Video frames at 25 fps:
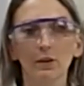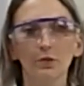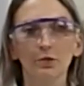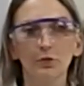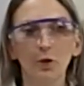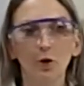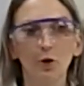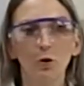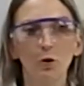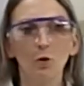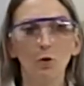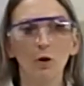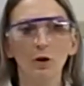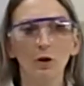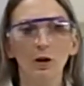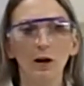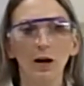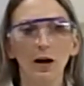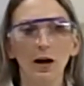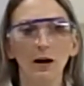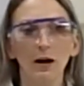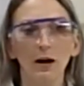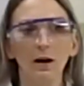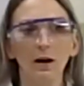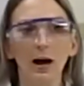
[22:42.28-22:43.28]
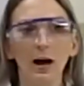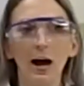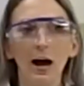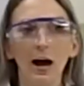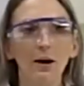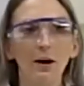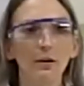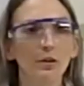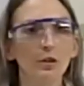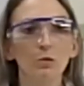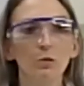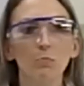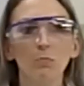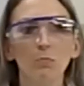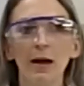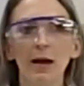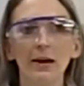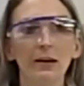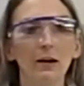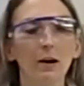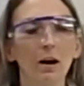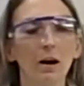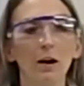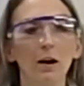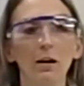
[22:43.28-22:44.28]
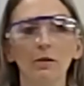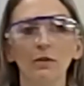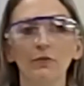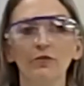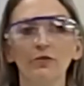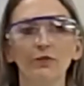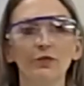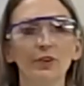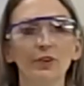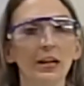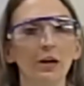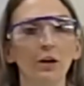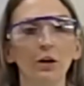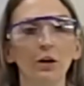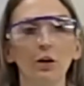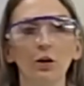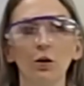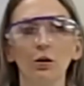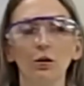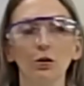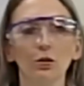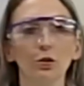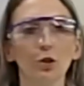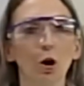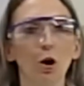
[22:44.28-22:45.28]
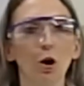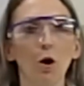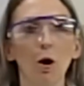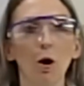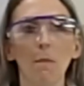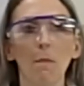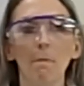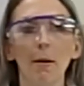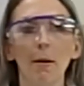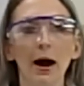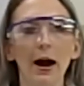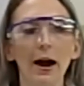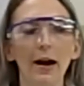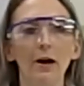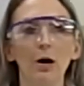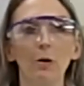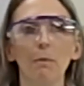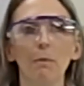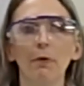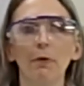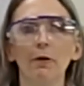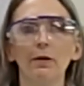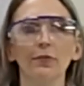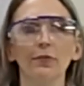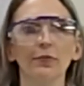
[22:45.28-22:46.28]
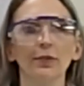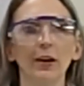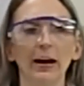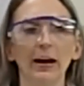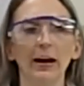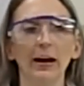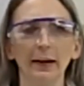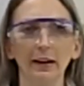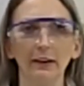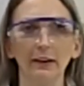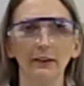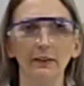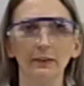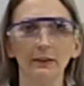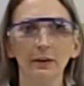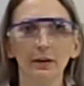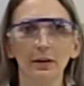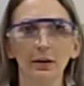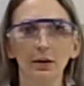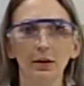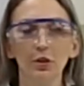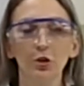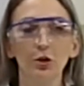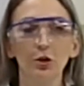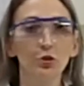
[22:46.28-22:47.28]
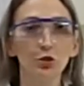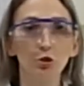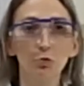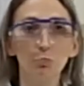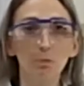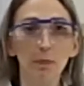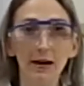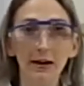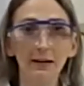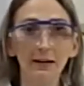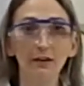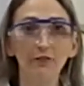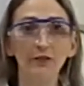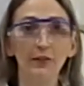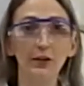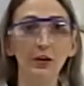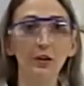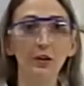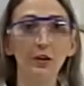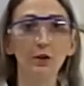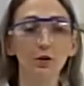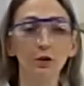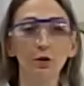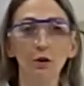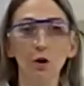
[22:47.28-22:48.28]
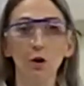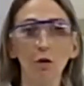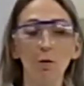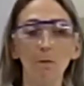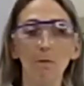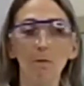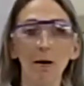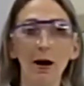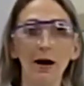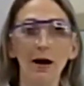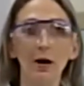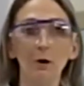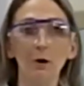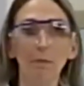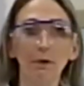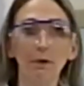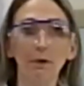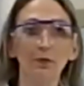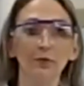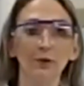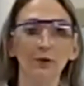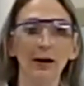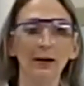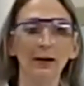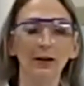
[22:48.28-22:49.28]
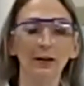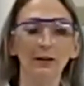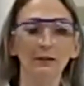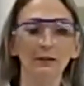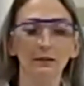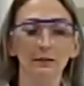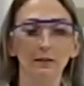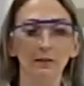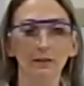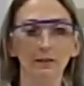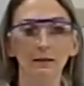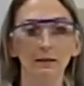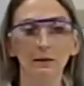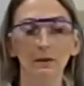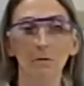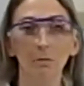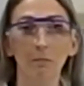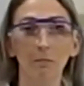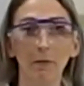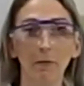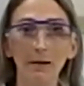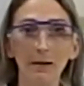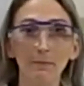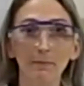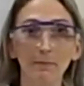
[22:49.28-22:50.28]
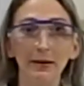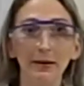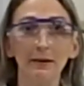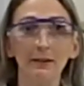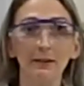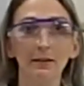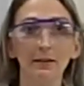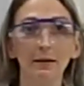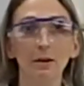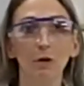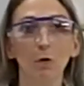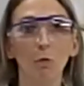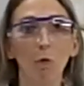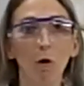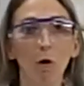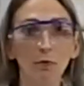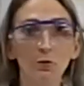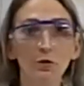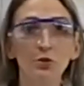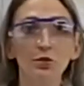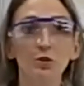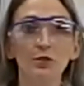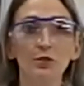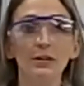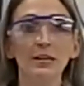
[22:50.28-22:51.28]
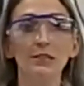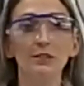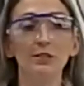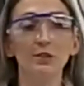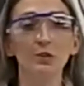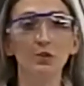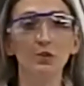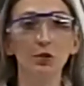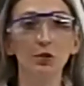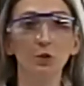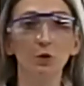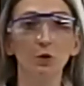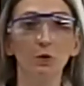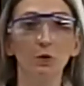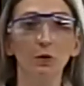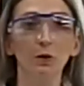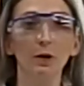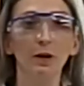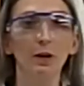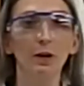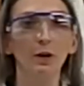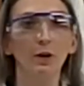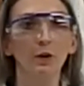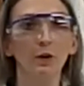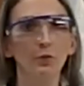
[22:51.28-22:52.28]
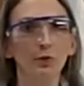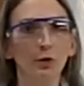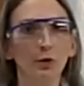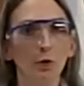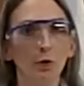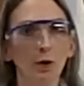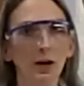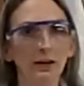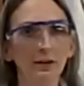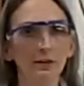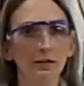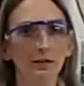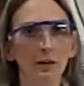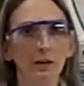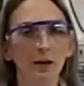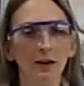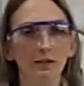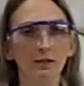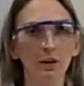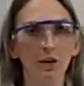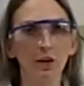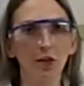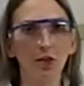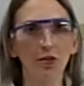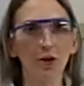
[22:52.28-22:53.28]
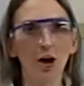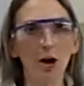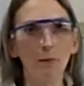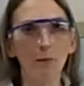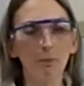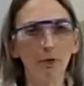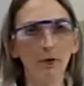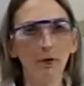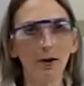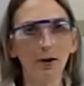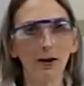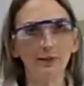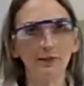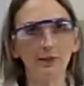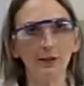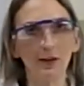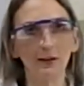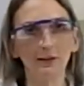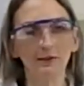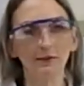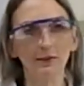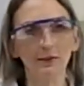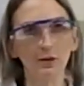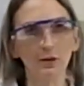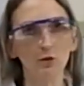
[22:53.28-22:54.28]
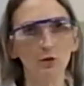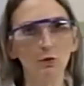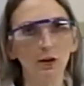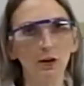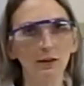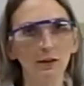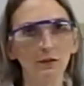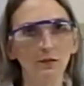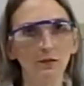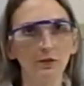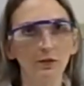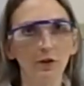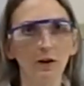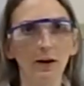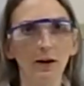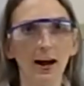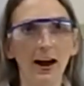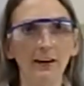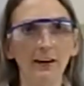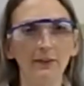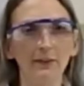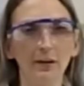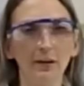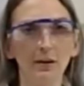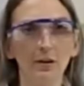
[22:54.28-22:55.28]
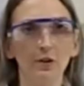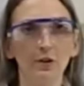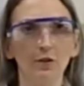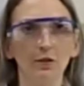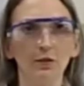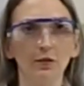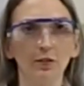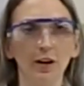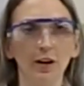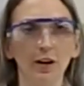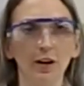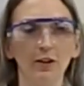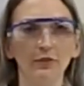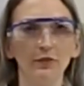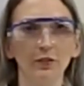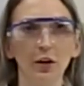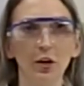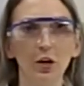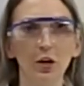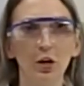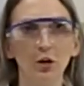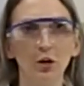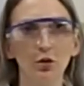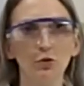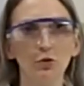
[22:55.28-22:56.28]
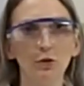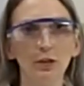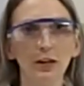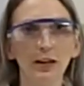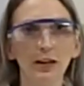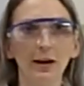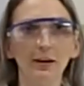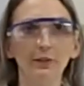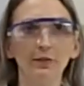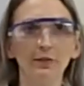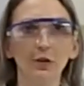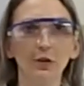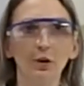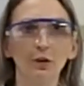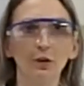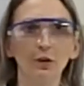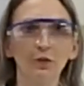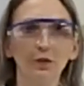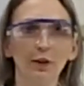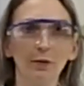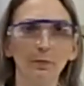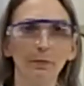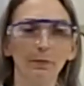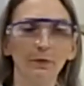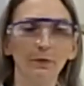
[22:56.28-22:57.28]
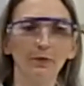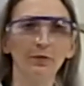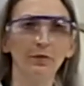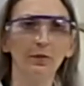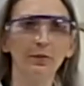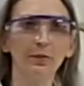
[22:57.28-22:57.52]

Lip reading: so how do you make a vehicle go a mile per second? Could you make a vehicle go a mile per second? Maybe. What would you need to do? So it's a thought process that you can start asking yourself. You can ask yourself